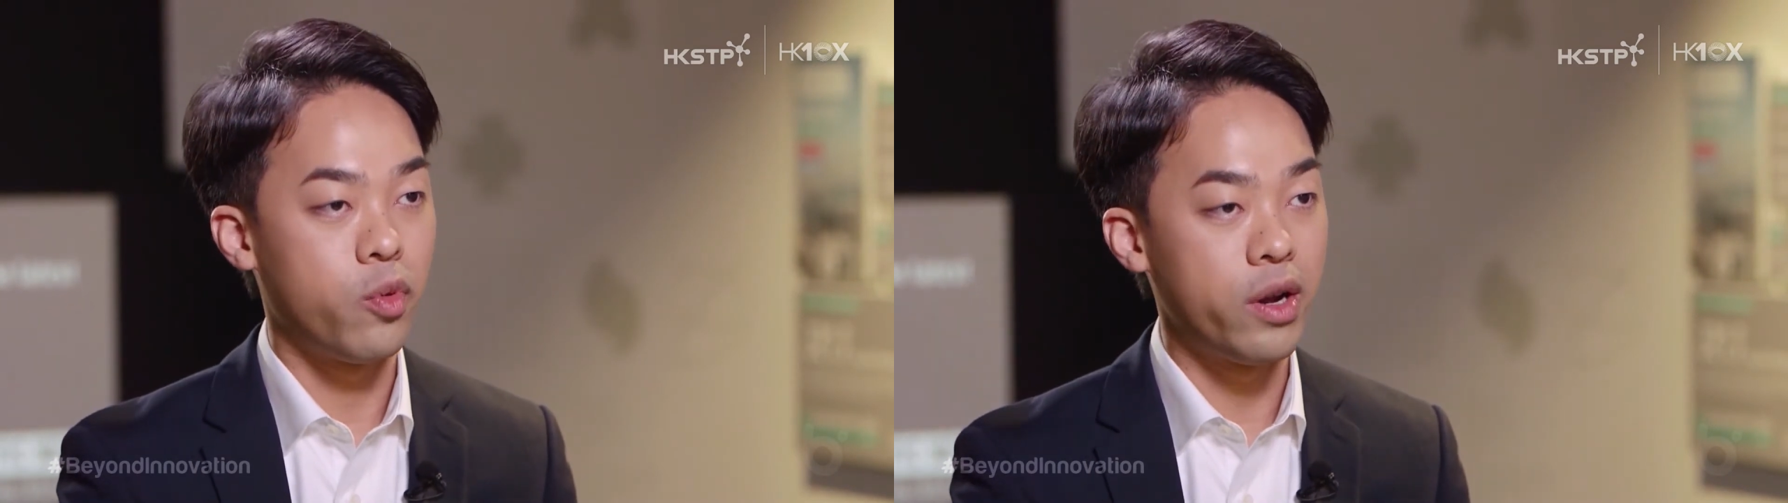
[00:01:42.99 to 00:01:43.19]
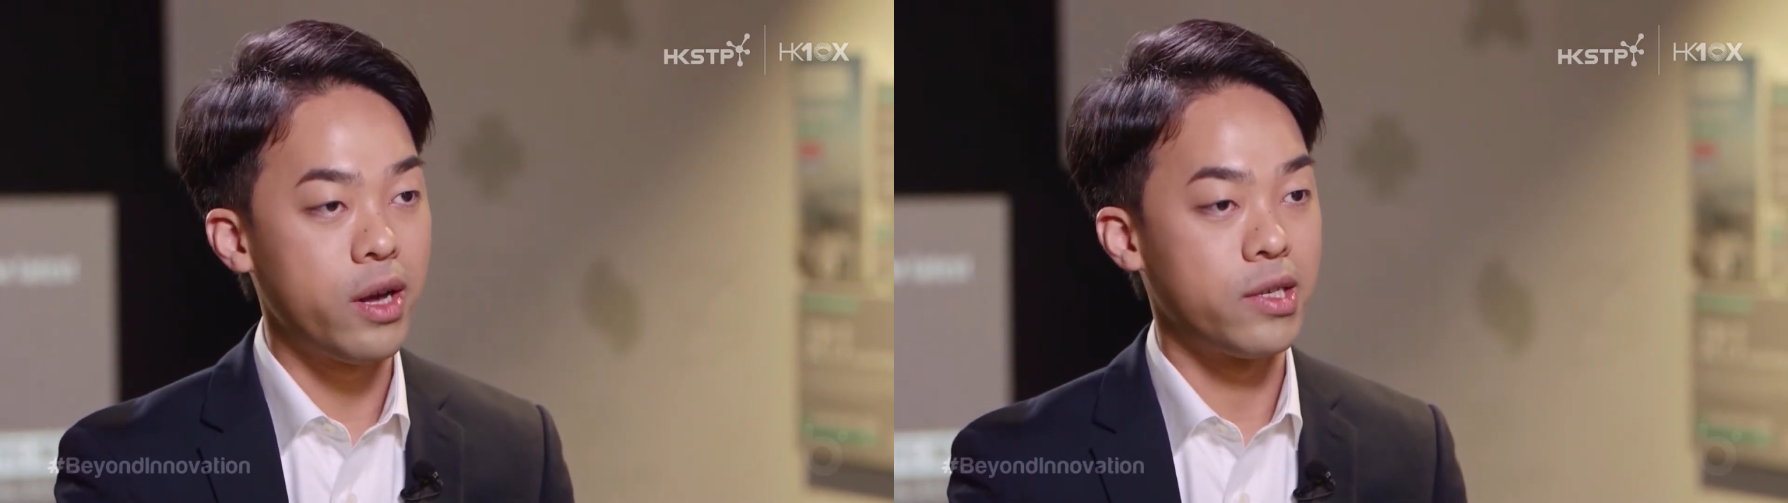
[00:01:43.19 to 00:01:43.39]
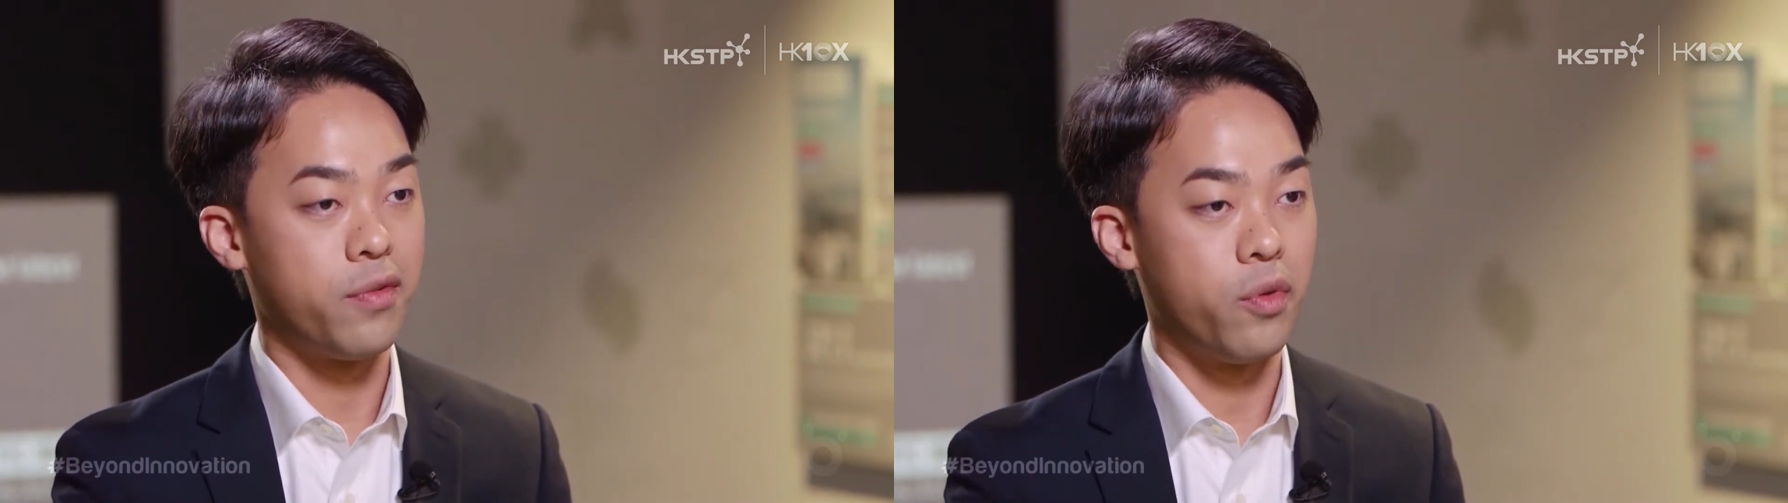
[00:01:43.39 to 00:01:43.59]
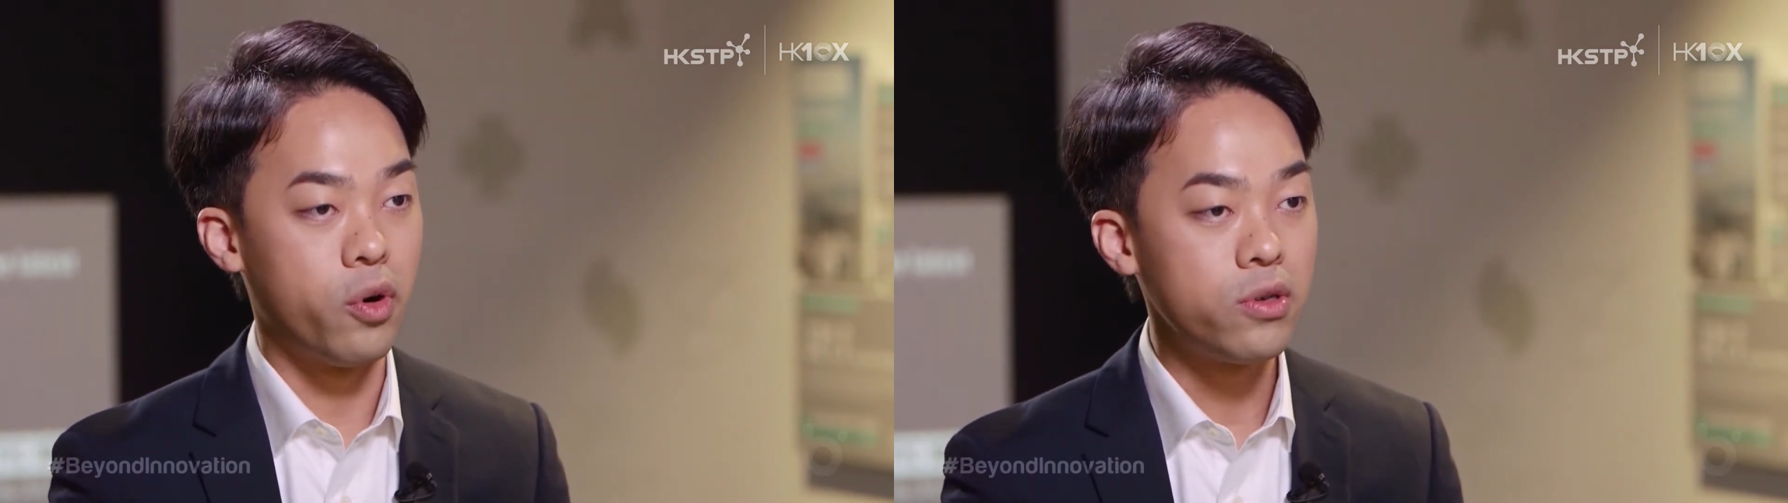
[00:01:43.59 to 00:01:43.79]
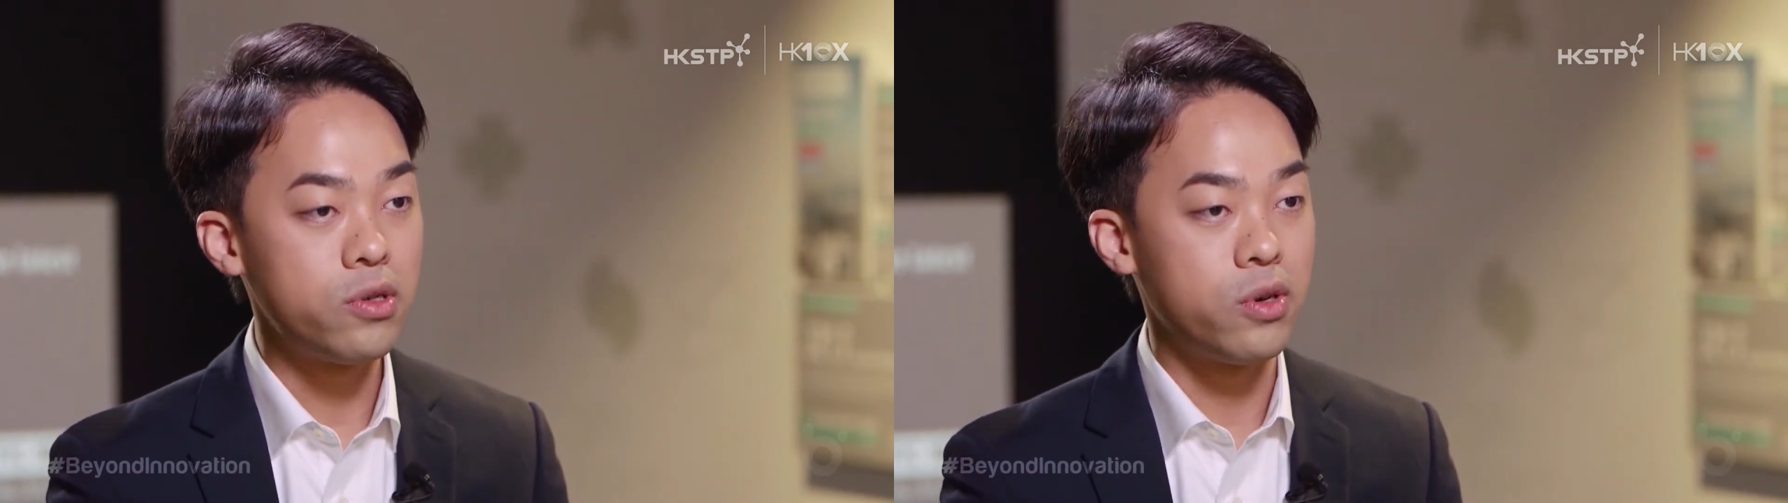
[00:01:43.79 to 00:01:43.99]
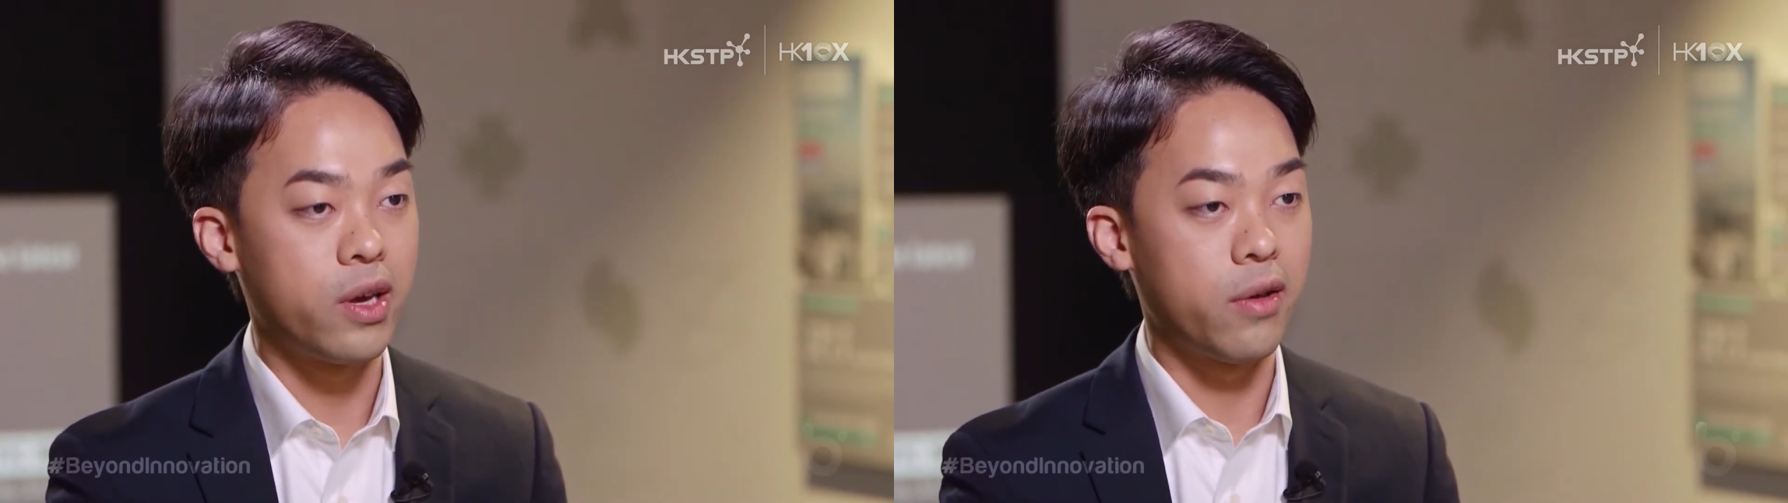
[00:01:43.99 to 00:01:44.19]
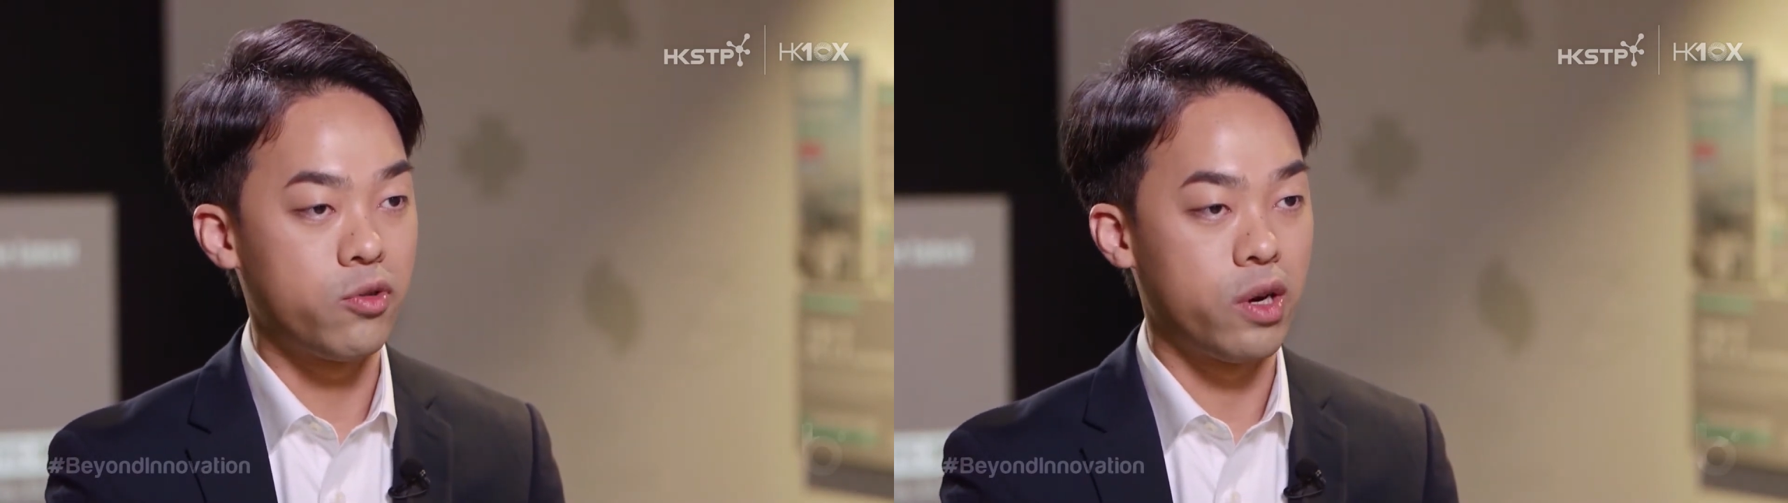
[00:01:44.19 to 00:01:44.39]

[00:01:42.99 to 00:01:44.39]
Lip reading: one, as a force to get